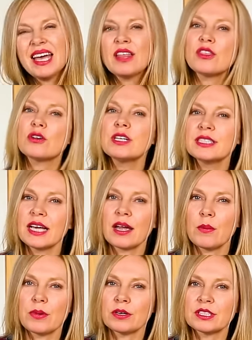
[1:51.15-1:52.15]
eh, 30
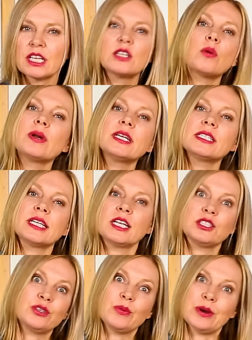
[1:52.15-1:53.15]
second bursts. I don't want it to
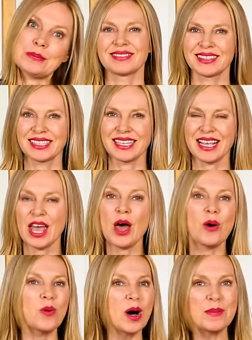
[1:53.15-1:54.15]
get too warm.
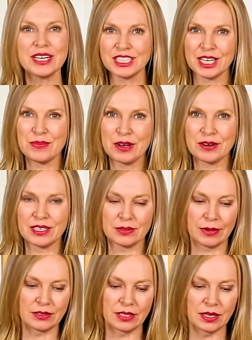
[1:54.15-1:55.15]
While my shea butter is
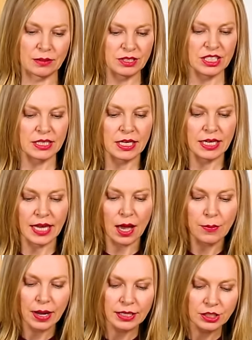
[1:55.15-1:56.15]
melting, I'm just gonna
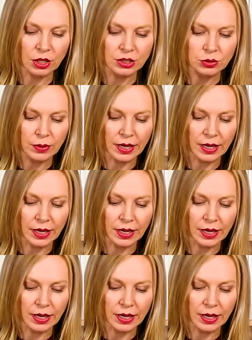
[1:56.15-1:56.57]
get my salts